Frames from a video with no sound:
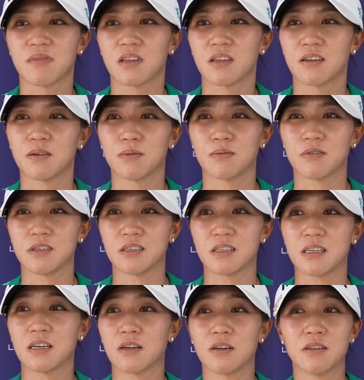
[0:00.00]
it
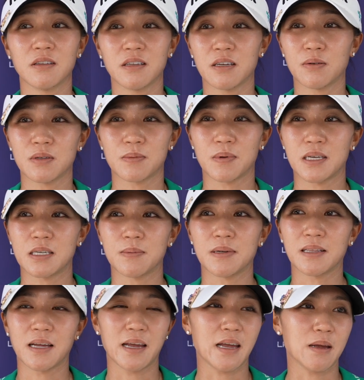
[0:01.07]
was meant to be
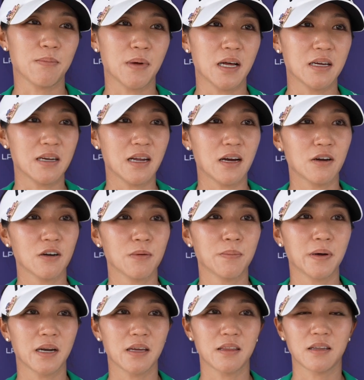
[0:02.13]
like 8 mph,
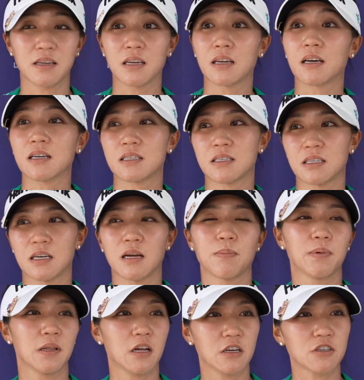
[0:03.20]
but I think it gusted up
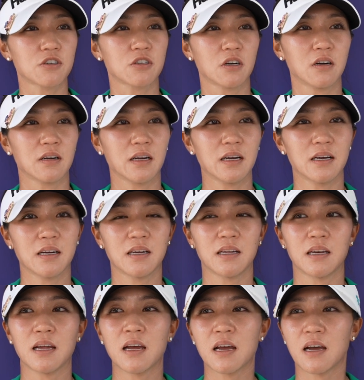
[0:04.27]
a lot stronger.
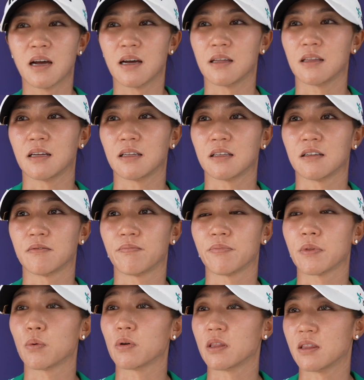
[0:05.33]
And I think
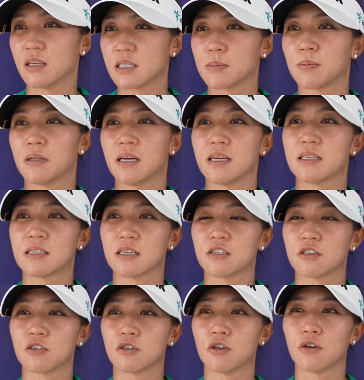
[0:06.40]
with this place,
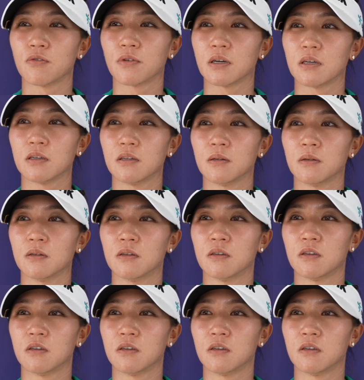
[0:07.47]
there's no real